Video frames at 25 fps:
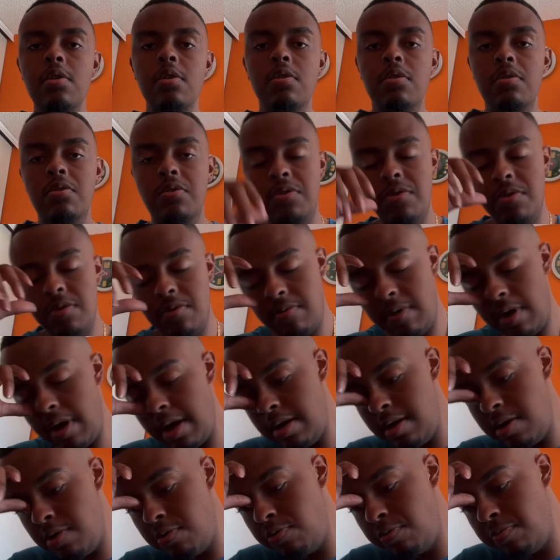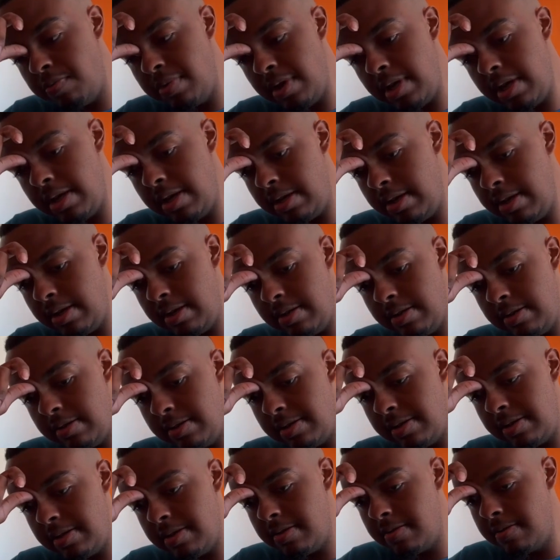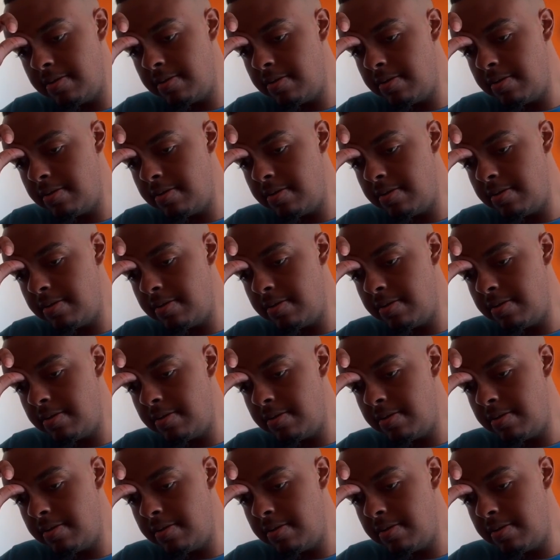So I know who Blake is.